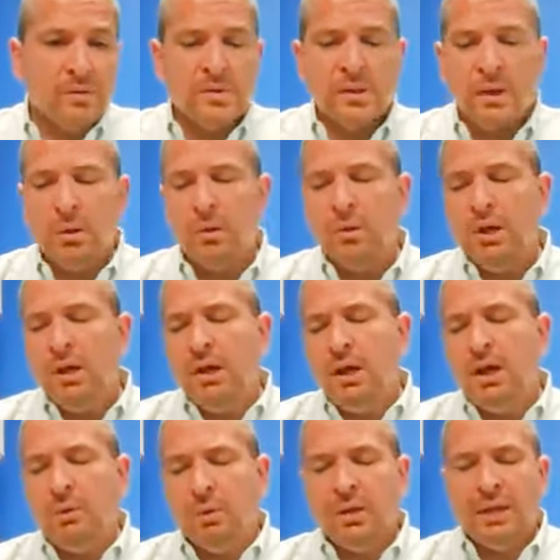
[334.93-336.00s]
So
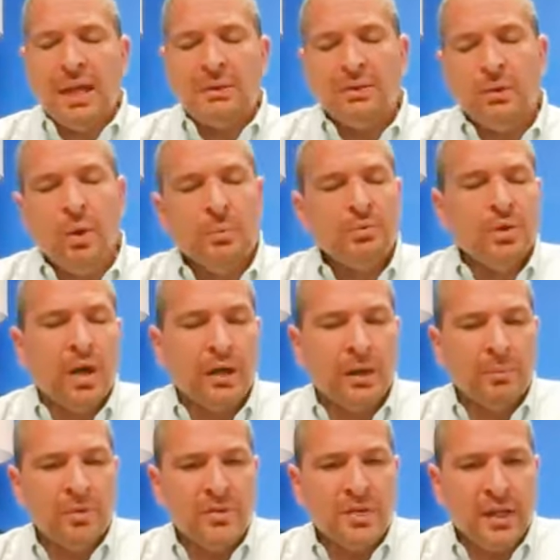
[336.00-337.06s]
uh, we're allowed to go up to one
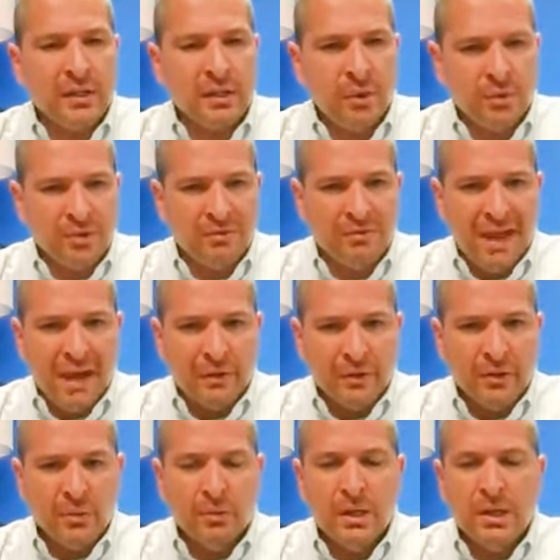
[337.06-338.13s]
hundred percent loan to
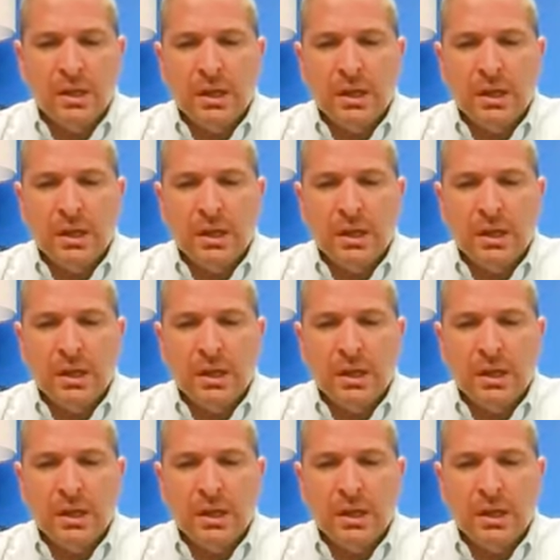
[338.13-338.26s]
value.